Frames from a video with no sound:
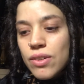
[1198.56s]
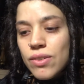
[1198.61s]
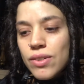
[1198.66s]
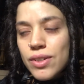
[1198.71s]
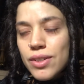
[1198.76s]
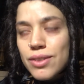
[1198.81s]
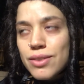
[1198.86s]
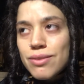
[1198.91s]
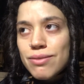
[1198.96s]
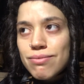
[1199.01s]

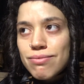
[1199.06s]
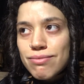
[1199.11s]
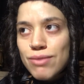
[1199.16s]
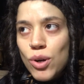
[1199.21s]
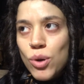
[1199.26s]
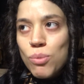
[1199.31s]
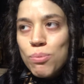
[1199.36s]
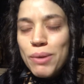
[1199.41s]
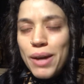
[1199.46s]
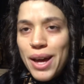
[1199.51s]
or
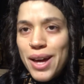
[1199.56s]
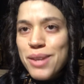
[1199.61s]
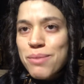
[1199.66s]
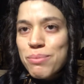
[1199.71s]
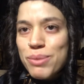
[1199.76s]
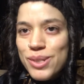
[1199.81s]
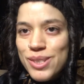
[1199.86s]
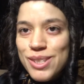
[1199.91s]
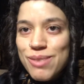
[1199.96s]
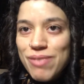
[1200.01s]
hope and
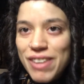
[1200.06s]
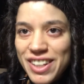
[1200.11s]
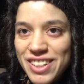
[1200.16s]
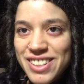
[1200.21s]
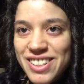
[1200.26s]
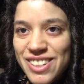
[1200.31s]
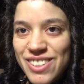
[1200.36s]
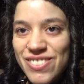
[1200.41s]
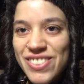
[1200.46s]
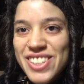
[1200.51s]

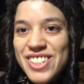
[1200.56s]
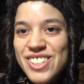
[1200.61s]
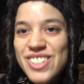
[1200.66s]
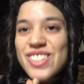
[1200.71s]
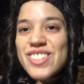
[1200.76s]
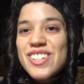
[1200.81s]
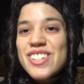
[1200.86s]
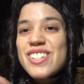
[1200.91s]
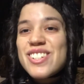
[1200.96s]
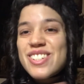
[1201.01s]
perspective into
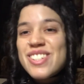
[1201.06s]
your